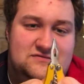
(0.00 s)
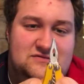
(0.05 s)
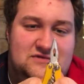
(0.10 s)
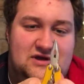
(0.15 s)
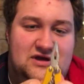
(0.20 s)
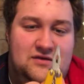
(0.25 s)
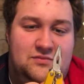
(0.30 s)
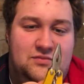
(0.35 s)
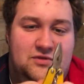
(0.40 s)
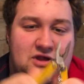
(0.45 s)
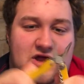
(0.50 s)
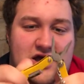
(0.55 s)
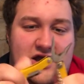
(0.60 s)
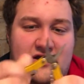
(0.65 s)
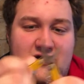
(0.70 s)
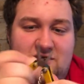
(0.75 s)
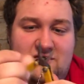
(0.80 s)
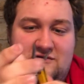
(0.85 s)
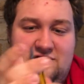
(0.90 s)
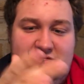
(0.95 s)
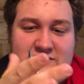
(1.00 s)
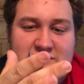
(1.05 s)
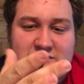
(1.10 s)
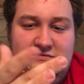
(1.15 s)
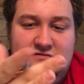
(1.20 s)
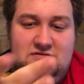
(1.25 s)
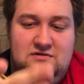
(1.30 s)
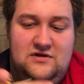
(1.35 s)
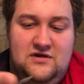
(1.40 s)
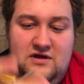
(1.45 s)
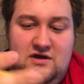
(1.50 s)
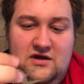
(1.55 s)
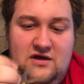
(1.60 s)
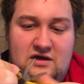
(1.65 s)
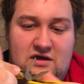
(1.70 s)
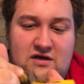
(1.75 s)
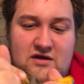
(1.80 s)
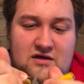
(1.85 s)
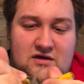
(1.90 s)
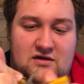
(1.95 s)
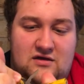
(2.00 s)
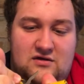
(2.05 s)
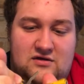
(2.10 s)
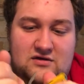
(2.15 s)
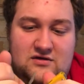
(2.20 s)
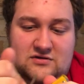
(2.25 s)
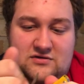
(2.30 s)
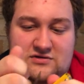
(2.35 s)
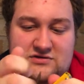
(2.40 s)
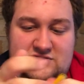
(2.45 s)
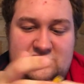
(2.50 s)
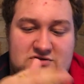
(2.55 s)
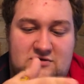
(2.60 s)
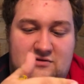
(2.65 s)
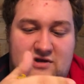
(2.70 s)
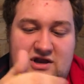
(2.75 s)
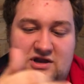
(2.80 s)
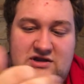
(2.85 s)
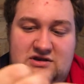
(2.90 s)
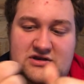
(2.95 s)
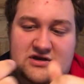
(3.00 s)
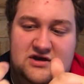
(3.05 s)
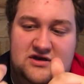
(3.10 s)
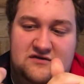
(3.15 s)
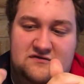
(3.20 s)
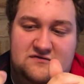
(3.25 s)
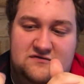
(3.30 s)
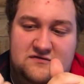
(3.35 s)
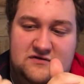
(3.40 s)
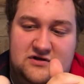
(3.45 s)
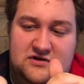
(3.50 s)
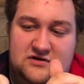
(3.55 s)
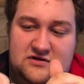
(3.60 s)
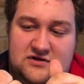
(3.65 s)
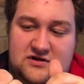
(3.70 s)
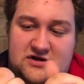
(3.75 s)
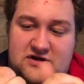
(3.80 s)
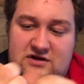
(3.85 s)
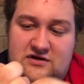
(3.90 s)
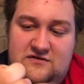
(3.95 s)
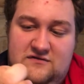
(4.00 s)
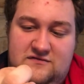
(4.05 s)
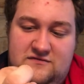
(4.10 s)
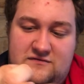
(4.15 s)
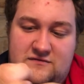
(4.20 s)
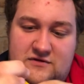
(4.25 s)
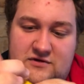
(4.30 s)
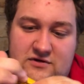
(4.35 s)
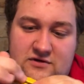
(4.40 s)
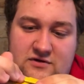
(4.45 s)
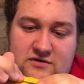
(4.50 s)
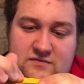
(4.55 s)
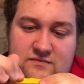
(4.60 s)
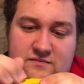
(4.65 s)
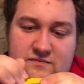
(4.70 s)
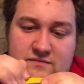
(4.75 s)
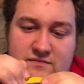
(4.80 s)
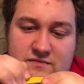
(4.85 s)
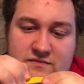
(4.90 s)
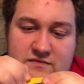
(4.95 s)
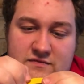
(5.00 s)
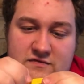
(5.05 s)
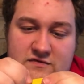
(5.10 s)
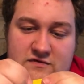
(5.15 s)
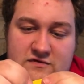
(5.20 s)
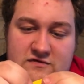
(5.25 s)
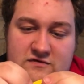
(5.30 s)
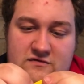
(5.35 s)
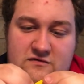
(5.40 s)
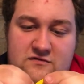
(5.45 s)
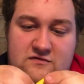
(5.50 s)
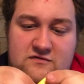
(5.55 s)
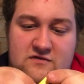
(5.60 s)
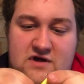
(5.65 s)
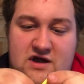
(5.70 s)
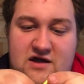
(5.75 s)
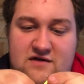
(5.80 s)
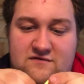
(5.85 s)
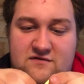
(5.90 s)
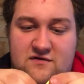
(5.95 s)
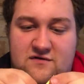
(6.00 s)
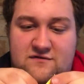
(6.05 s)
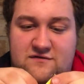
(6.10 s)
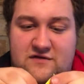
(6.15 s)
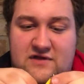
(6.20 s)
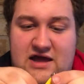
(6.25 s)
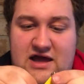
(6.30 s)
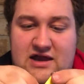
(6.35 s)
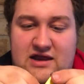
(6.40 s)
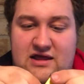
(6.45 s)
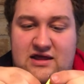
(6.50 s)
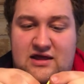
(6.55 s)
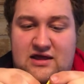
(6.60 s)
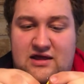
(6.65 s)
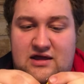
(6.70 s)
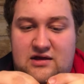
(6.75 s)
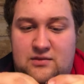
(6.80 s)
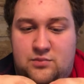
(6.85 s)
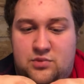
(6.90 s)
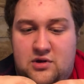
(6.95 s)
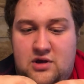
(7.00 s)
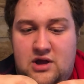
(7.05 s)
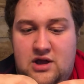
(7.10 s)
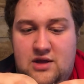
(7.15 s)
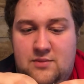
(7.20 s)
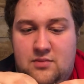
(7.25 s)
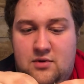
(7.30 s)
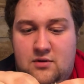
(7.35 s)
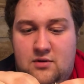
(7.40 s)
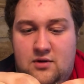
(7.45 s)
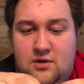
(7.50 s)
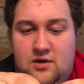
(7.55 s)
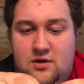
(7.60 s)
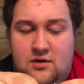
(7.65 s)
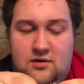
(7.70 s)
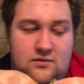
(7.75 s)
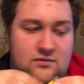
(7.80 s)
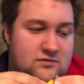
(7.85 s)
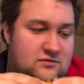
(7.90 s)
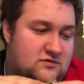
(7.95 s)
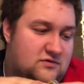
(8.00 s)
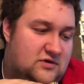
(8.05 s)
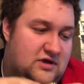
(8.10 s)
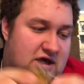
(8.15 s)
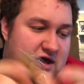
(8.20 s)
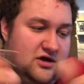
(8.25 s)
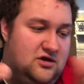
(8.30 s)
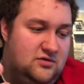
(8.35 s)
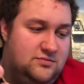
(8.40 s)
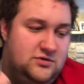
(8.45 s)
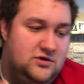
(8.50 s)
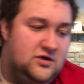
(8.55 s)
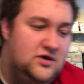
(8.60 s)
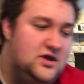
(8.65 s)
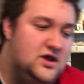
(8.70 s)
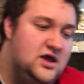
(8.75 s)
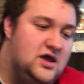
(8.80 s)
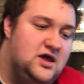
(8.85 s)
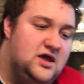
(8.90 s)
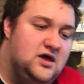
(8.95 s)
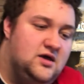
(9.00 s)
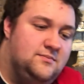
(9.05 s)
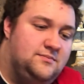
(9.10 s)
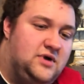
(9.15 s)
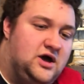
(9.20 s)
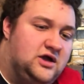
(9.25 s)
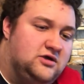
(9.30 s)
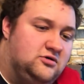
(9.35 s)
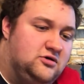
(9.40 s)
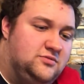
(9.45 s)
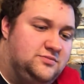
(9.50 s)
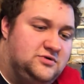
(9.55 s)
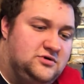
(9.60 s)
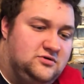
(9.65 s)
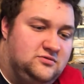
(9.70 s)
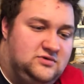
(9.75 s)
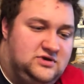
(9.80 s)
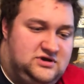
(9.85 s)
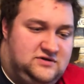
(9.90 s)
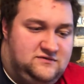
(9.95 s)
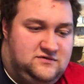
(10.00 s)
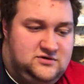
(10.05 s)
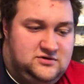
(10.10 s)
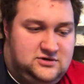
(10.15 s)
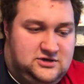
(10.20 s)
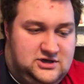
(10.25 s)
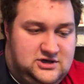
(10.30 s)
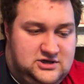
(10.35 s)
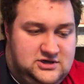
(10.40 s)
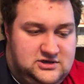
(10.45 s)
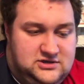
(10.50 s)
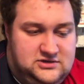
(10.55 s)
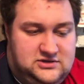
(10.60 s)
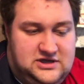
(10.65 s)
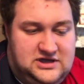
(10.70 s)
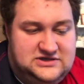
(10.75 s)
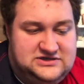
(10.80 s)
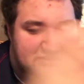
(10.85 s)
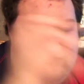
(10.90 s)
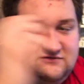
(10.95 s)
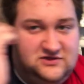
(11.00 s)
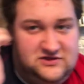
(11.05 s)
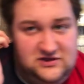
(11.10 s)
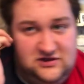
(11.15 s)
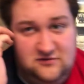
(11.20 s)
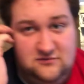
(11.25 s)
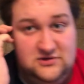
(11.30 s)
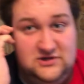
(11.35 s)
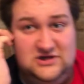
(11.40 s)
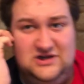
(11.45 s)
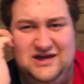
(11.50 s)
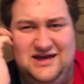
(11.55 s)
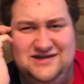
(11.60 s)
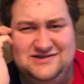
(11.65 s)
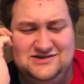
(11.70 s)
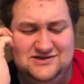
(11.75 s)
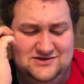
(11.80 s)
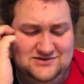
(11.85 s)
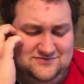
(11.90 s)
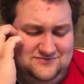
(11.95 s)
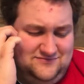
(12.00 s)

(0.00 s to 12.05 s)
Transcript: like pliers and a serrated knife and a knife, um, screwdriver, flathead, pry bar, can opener, bottle opener, whatever. Uh, has everything you really need. It has a